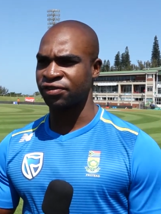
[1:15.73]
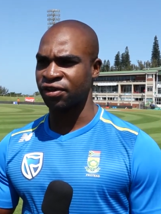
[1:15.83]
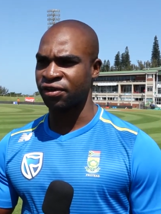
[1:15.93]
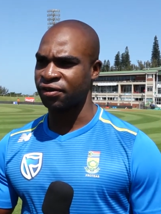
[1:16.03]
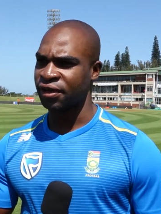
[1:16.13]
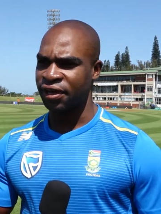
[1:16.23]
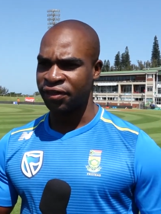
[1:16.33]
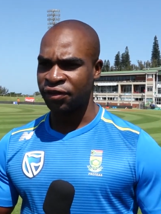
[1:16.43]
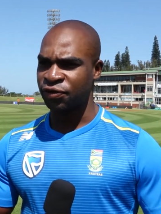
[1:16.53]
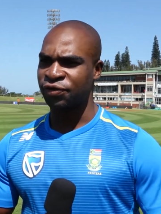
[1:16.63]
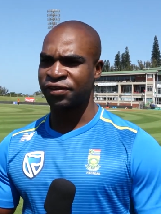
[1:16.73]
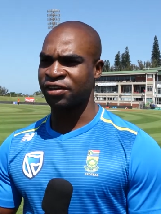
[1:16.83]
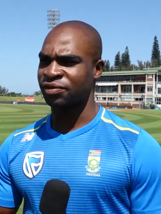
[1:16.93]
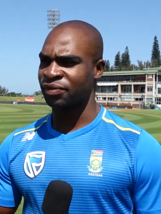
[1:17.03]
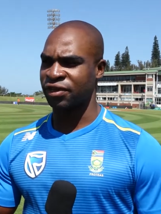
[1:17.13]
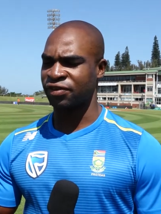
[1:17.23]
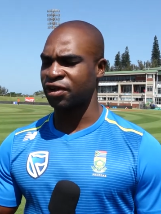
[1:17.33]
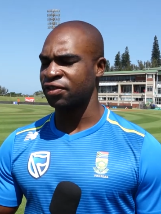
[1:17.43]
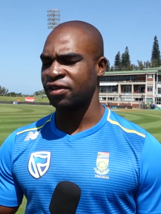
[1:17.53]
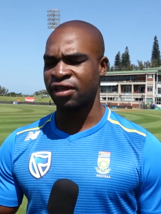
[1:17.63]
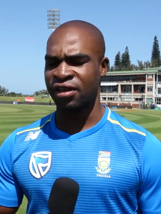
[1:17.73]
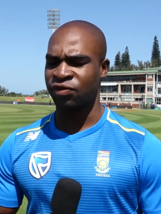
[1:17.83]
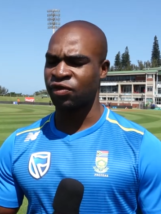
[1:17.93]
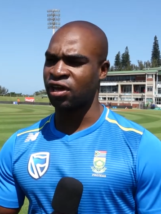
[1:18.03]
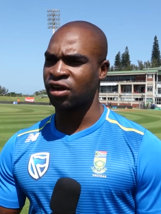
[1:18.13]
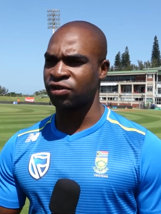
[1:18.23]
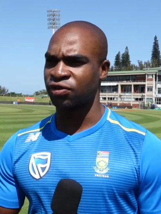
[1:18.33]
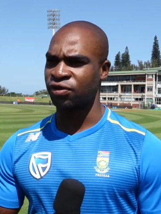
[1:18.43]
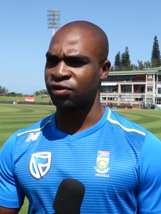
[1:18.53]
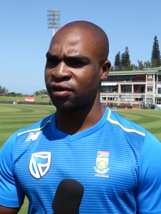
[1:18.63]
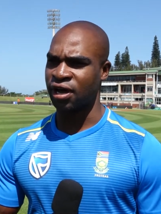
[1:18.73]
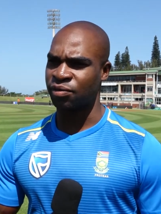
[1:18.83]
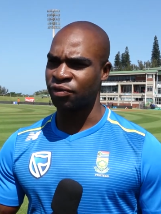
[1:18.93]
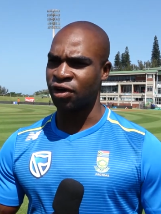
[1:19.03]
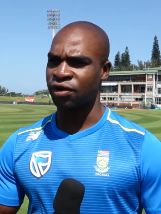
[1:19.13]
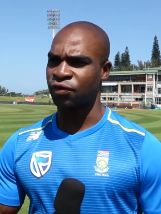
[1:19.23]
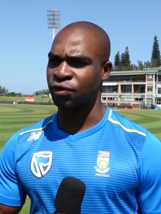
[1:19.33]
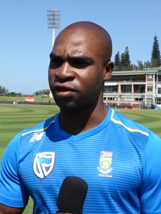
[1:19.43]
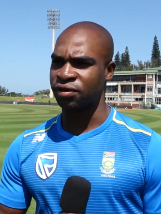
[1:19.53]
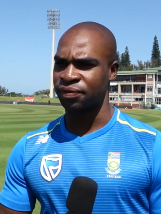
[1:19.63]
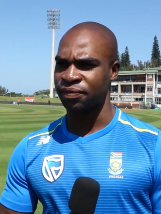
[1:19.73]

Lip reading: So the enthusiasm is the only thing that they have to carry through going forward.